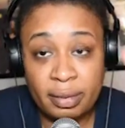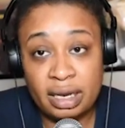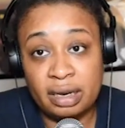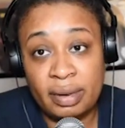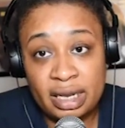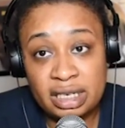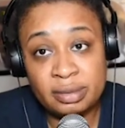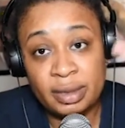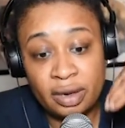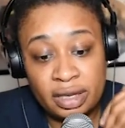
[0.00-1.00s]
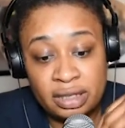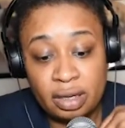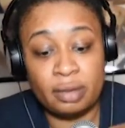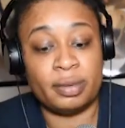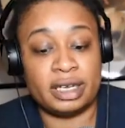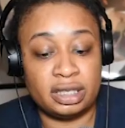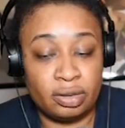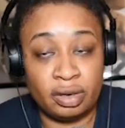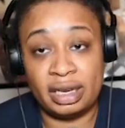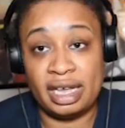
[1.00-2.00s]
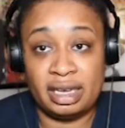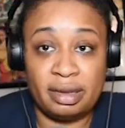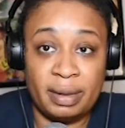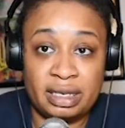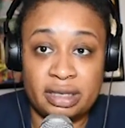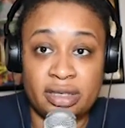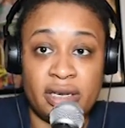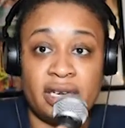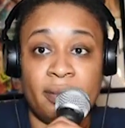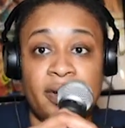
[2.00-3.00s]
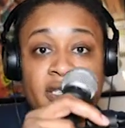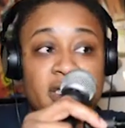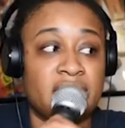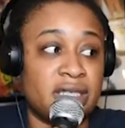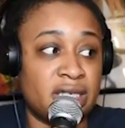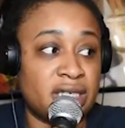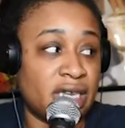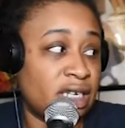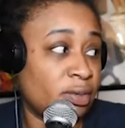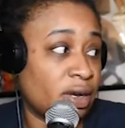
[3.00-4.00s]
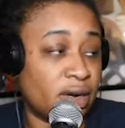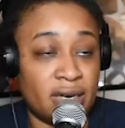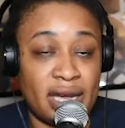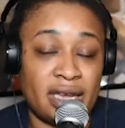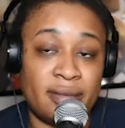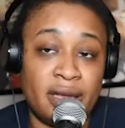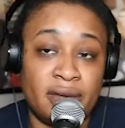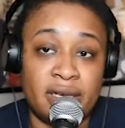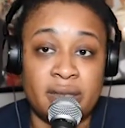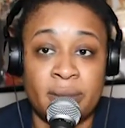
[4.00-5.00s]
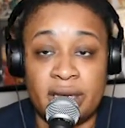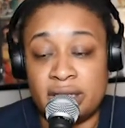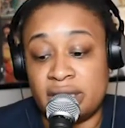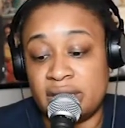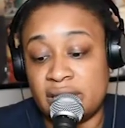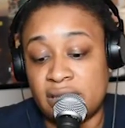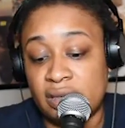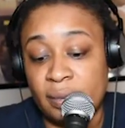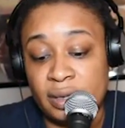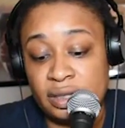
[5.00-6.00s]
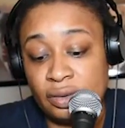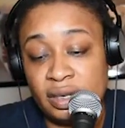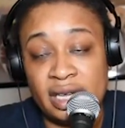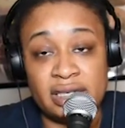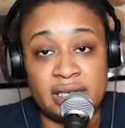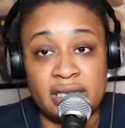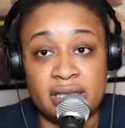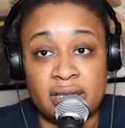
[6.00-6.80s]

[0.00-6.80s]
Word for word: But anyway, he's been on his own press tour lately, basically trying to bring justice. He said he's working on a documentary to bring justice to the person who allegedly